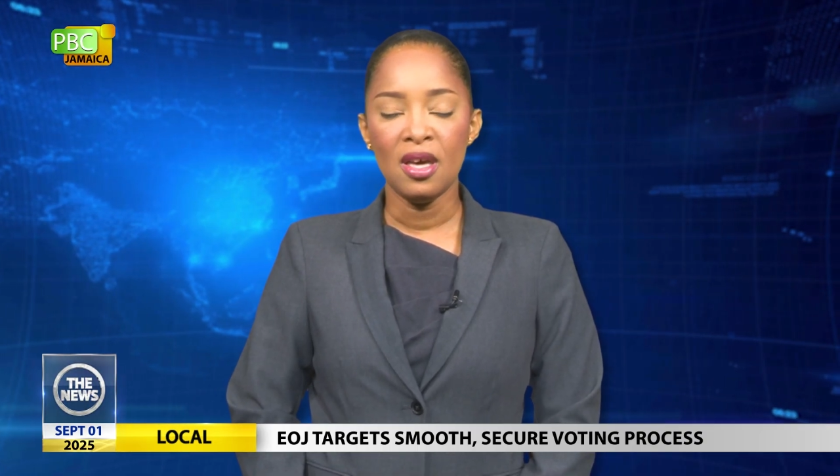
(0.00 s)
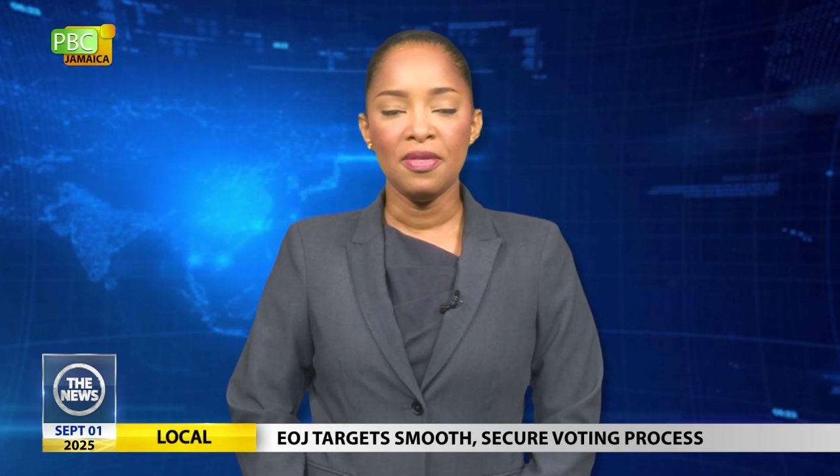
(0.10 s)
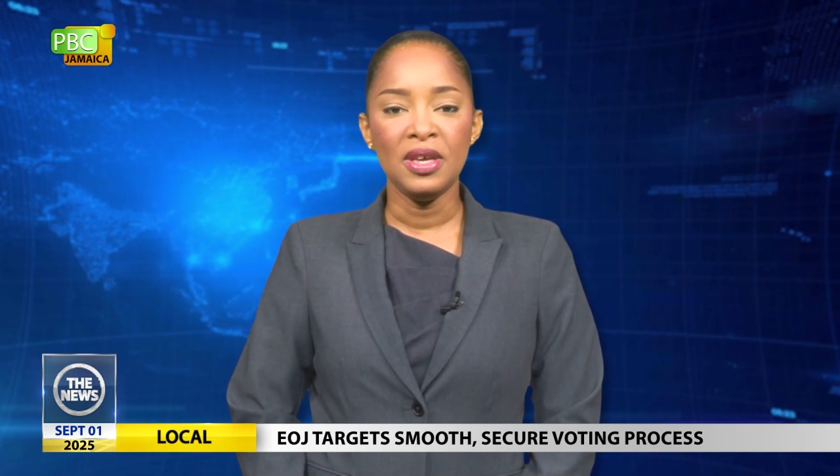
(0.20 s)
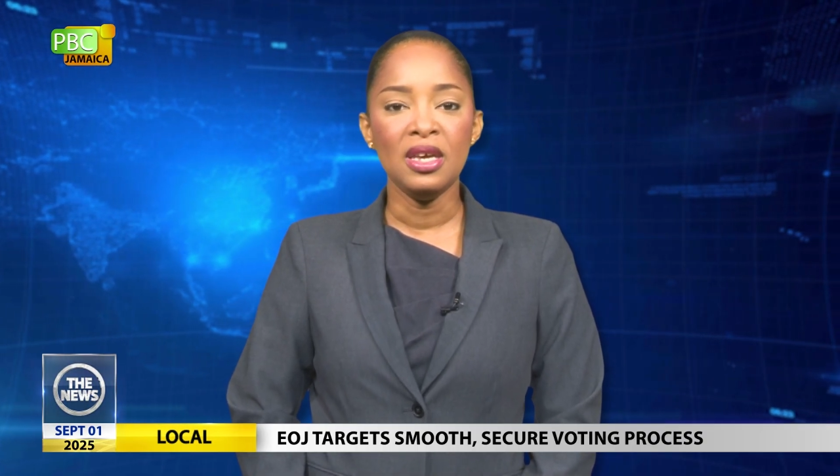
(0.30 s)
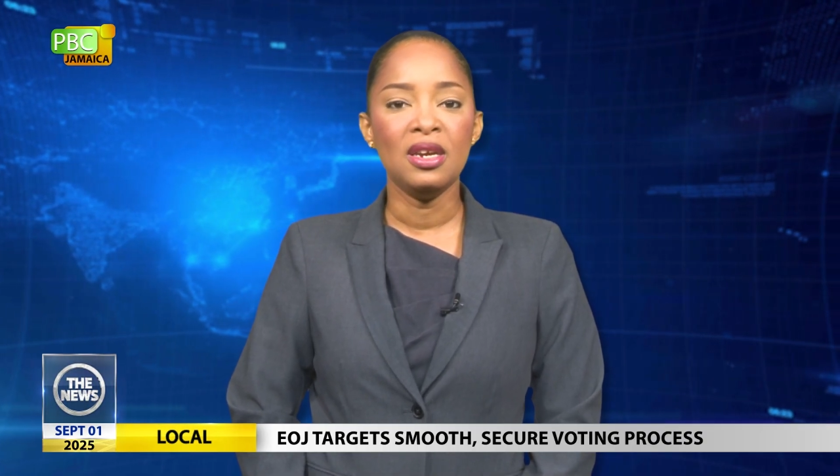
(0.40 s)

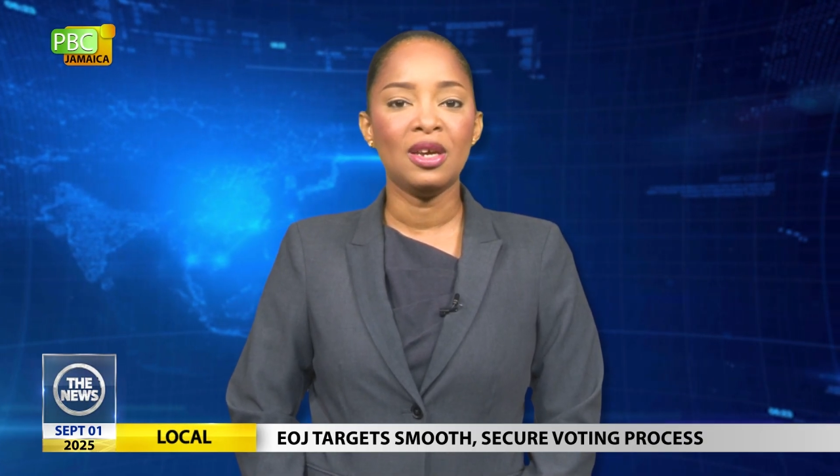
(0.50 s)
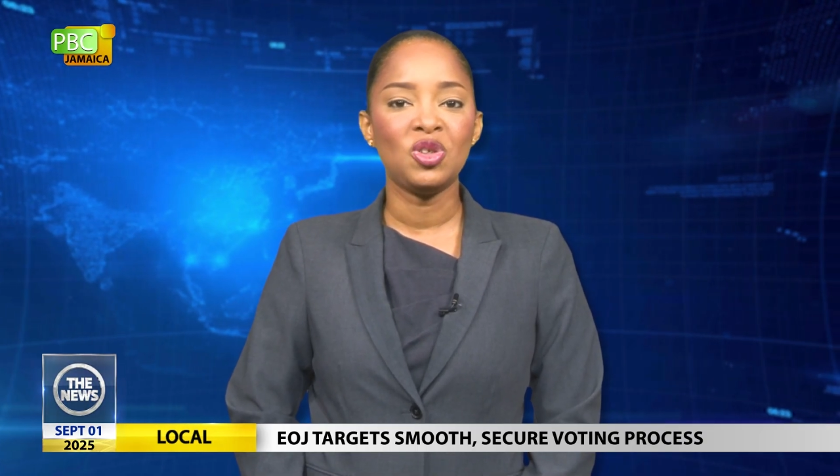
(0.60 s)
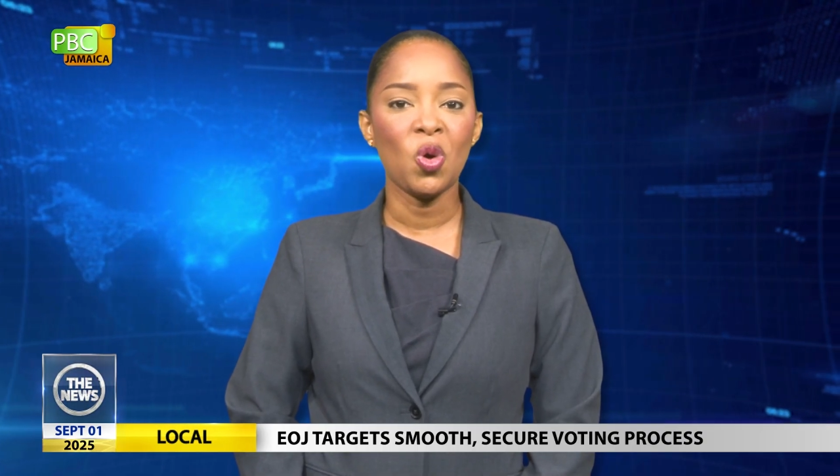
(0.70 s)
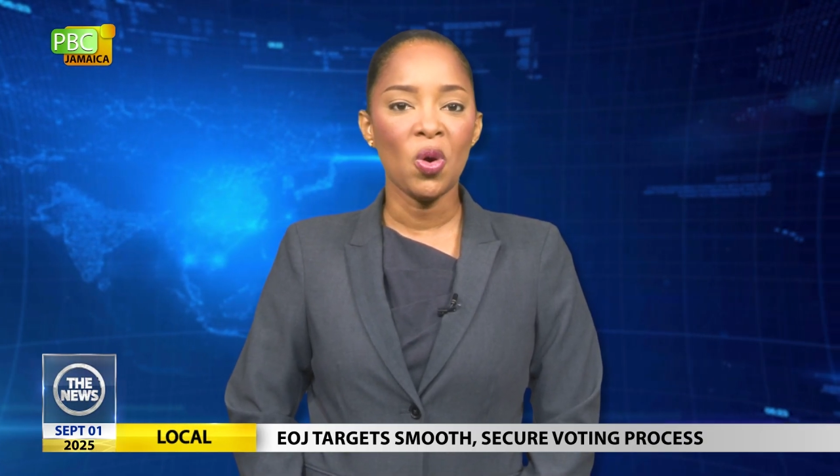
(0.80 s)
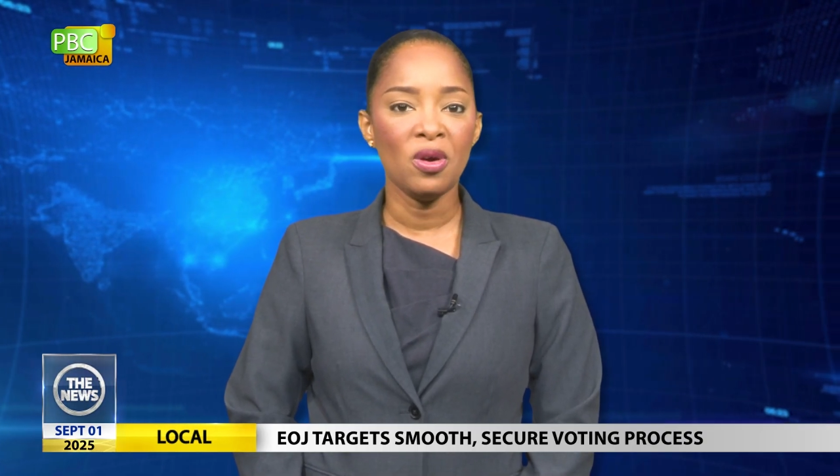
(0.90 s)
the
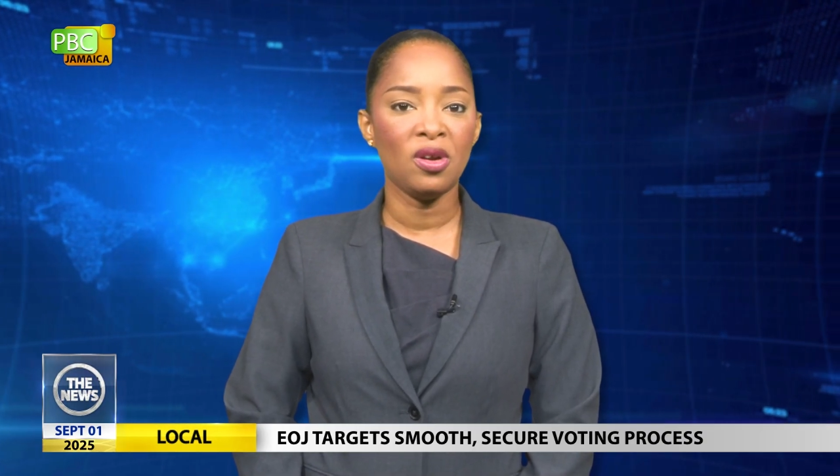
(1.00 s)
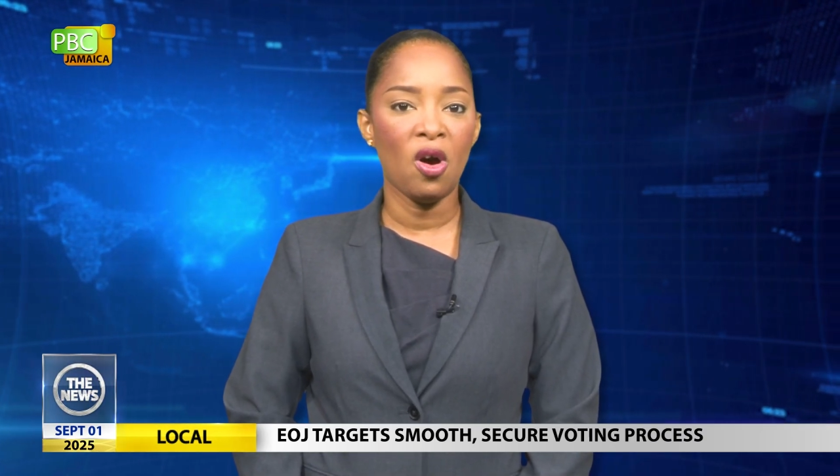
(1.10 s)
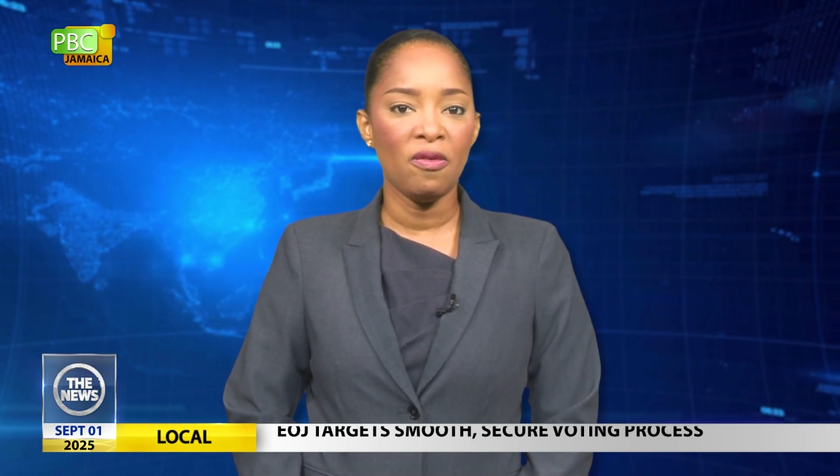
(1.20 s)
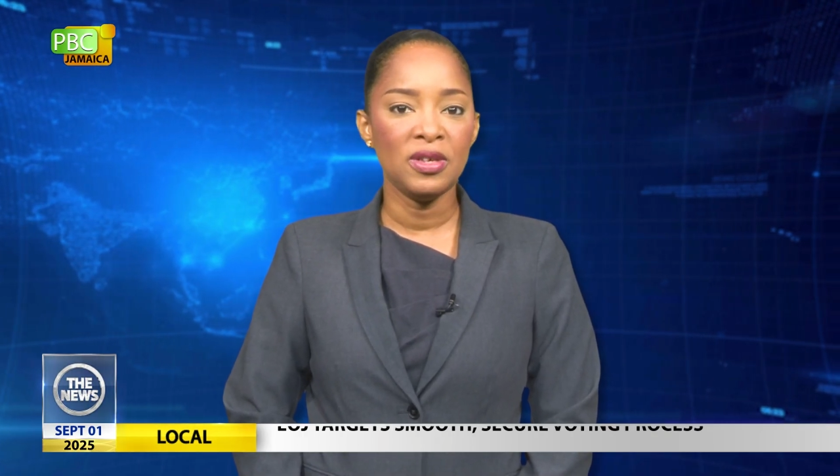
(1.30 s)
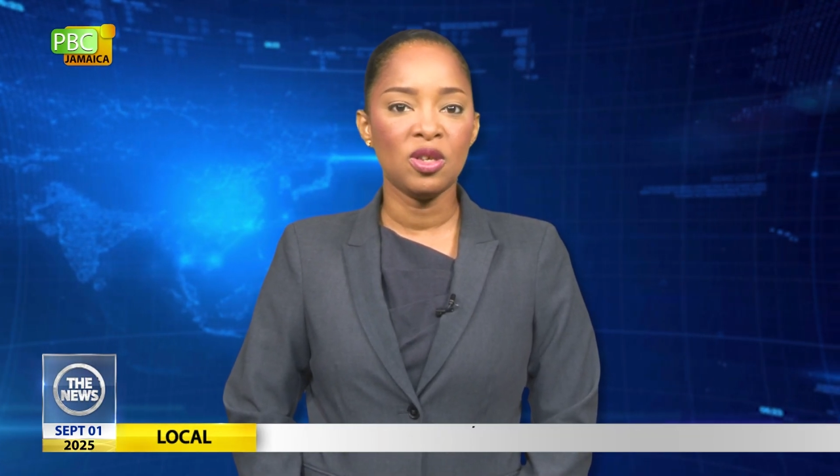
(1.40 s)
Electoral
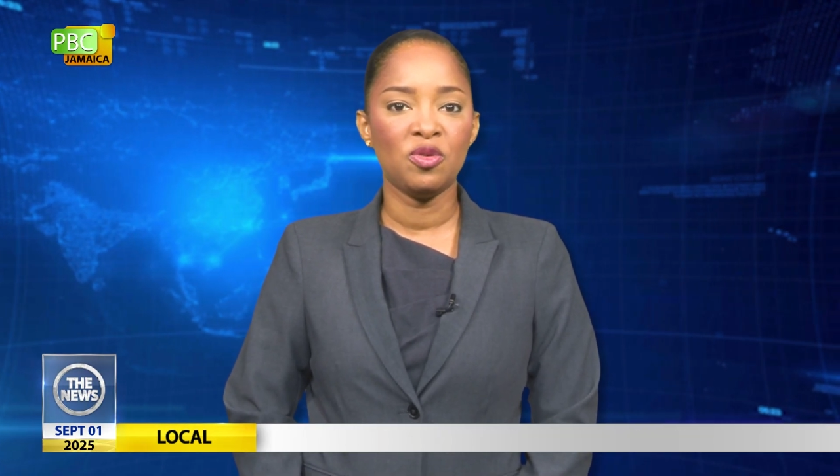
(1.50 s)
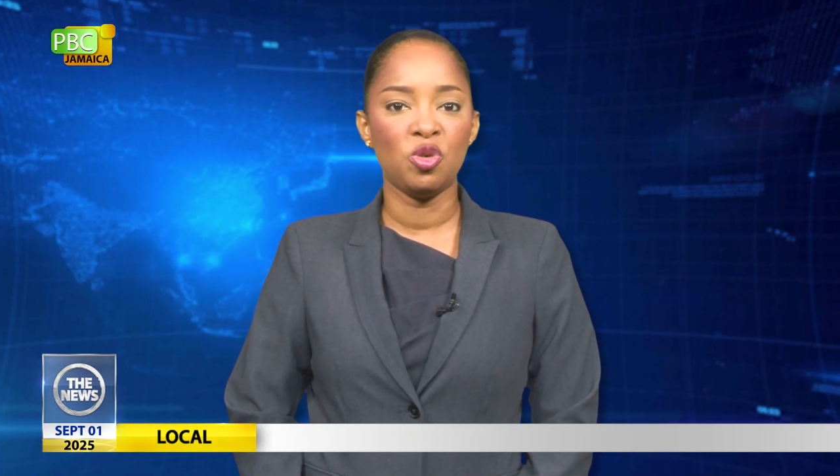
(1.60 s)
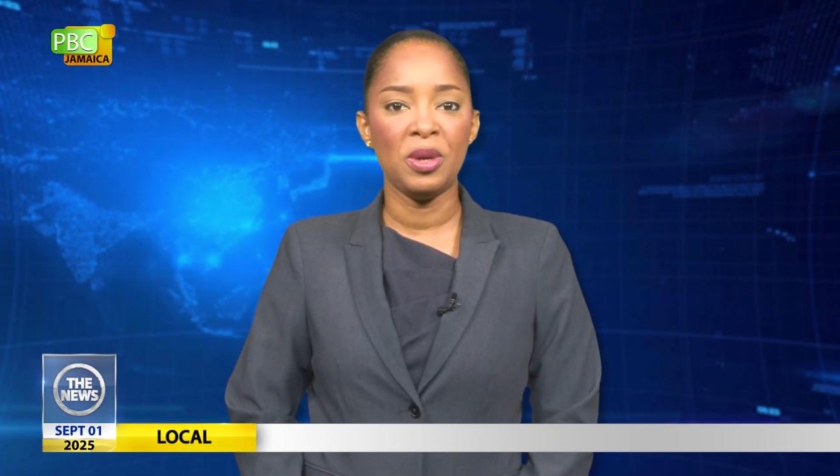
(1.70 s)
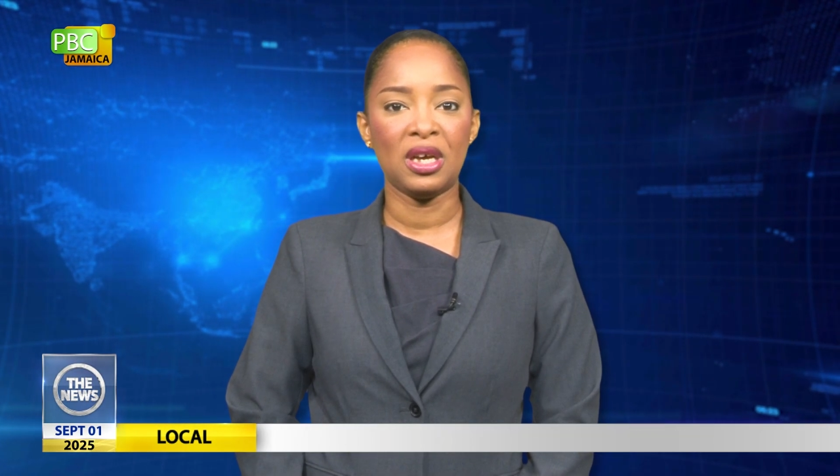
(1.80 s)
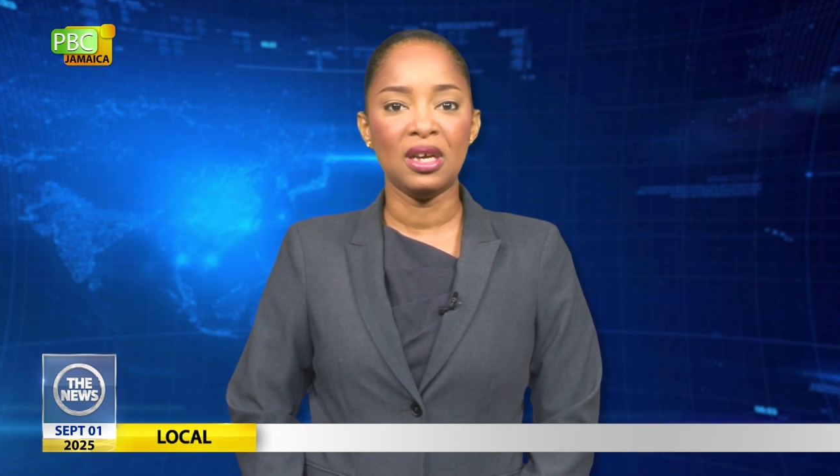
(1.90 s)
Office of
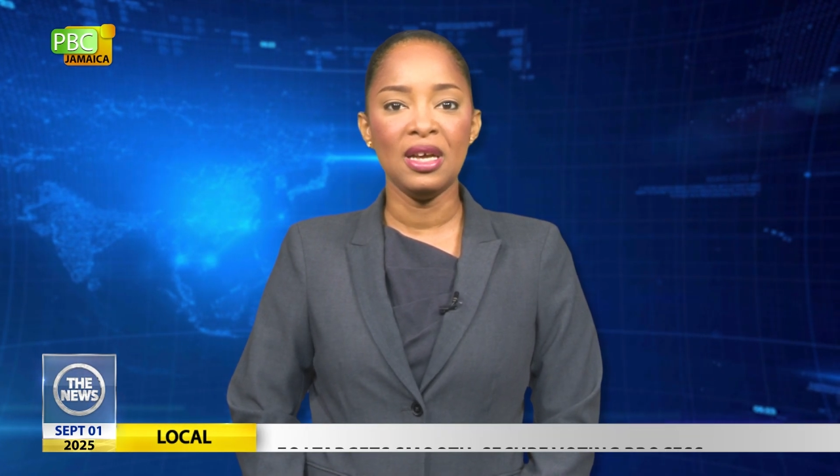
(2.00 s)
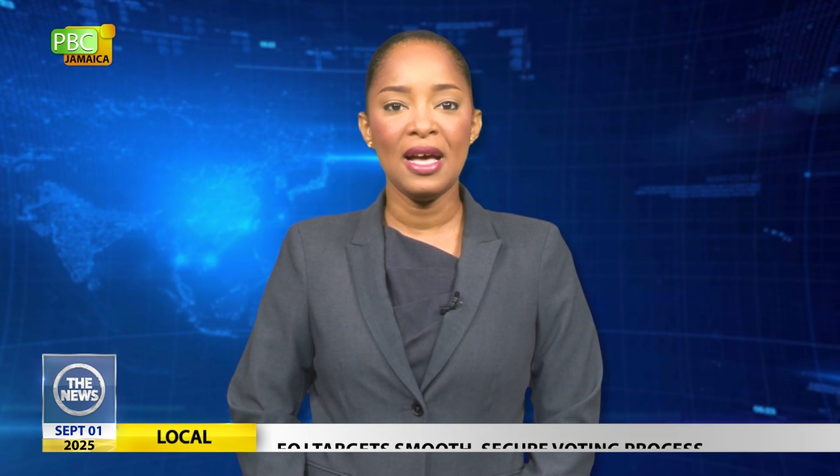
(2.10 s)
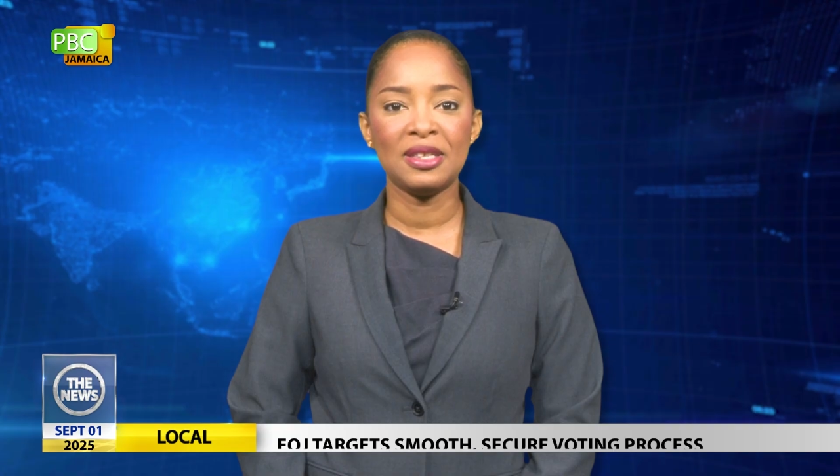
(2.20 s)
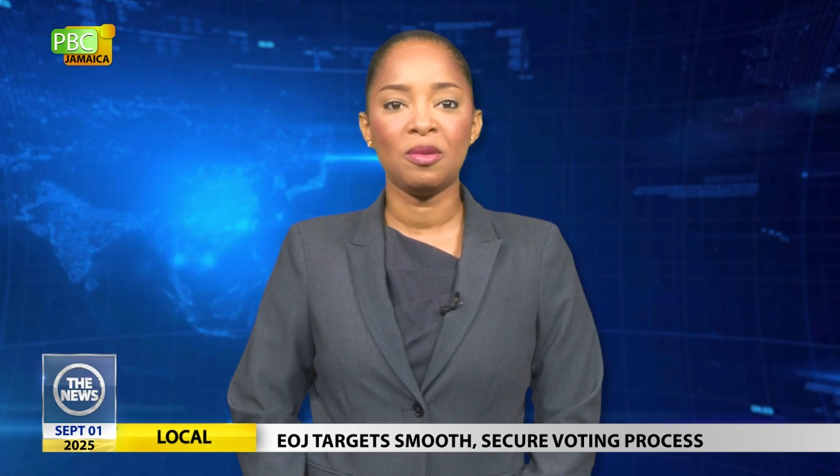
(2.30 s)
Jamaica has